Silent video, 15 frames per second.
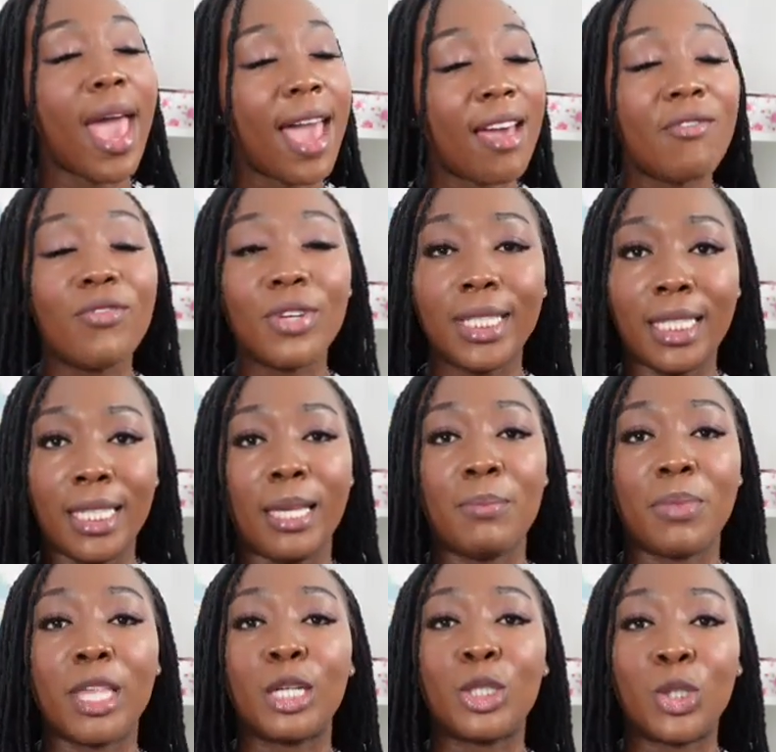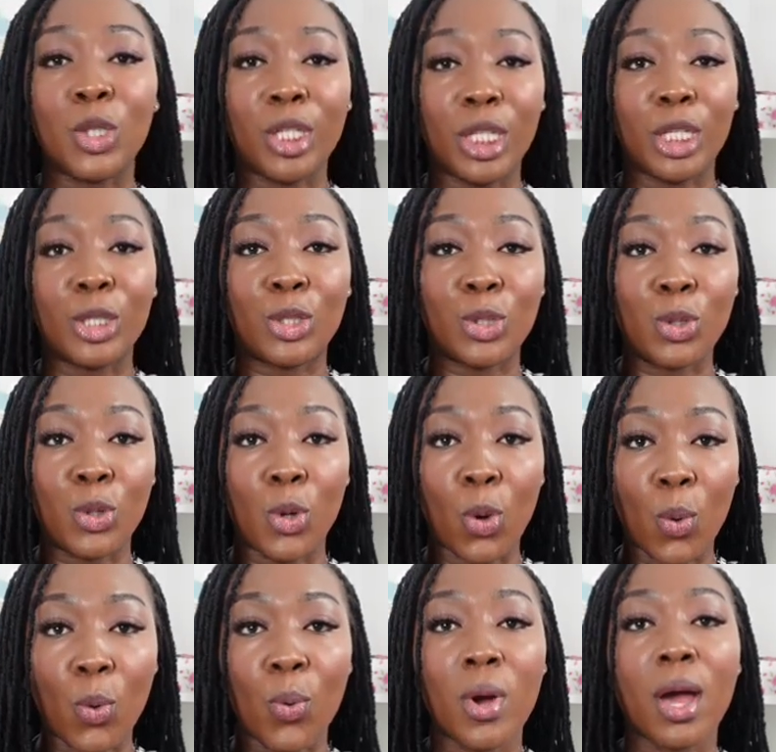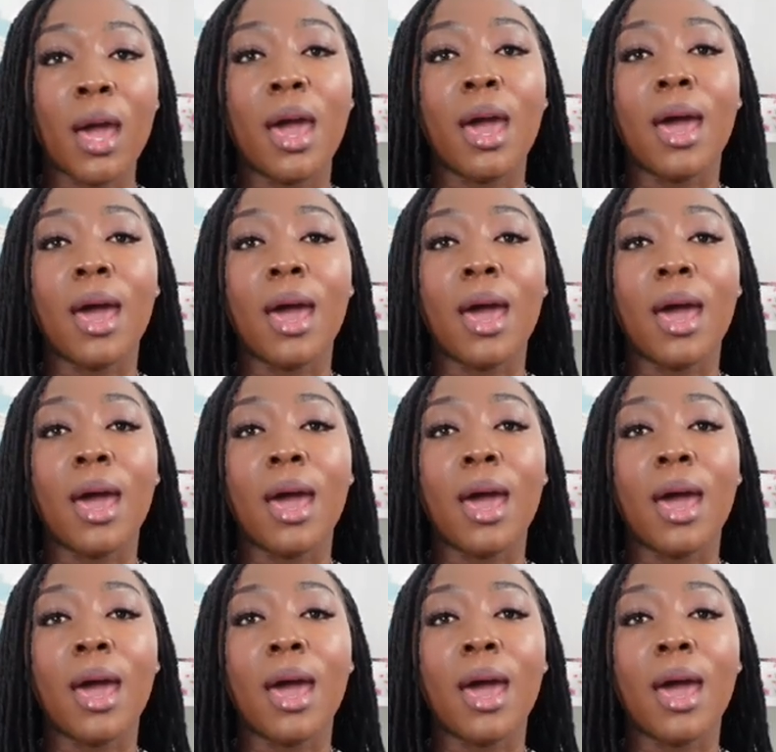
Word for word: every tip that you need to know